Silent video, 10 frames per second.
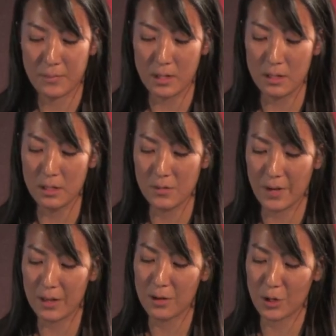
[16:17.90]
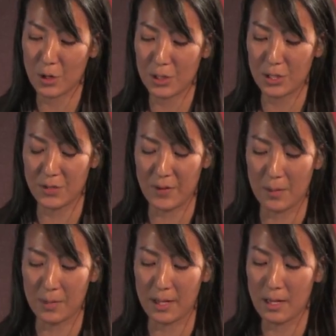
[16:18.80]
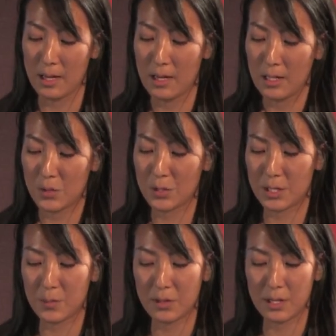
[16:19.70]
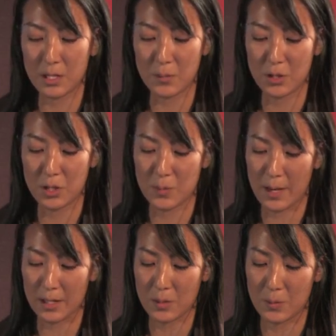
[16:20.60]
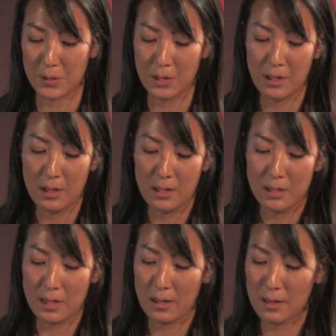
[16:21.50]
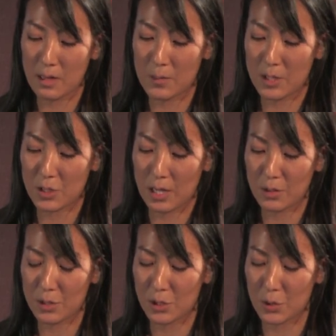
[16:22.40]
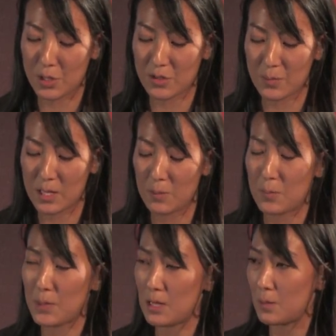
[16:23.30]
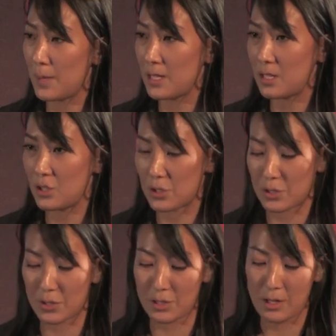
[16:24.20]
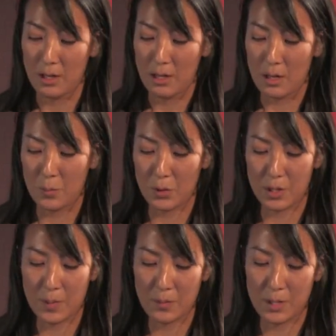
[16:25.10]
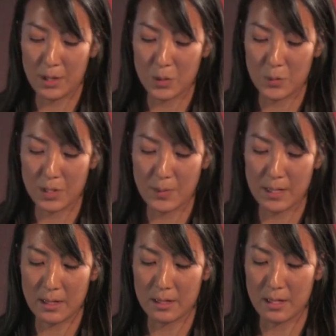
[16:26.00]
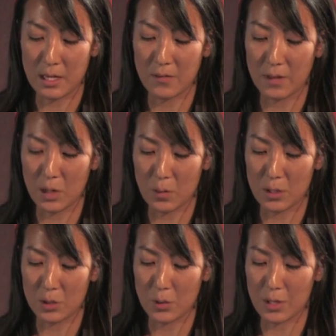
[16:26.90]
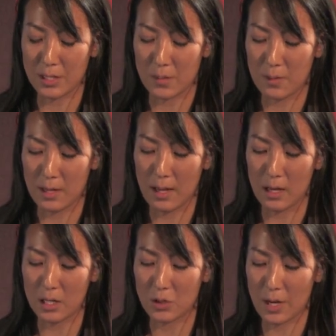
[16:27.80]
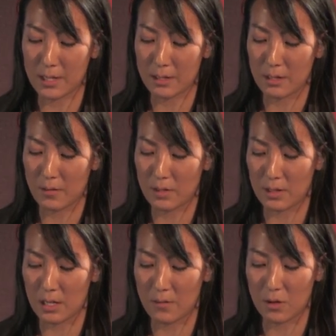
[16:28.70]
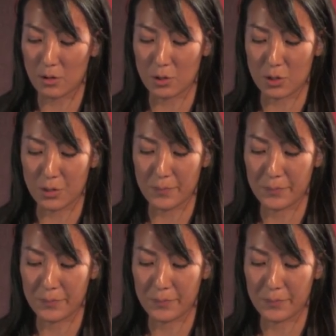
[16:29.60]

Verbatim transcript: His father encouraged his family to assimilate as much as possible, telling them his childhood stories of being beaten by teachers and bullied by peers when speaking his native language or exhibiting any dress of his native culture.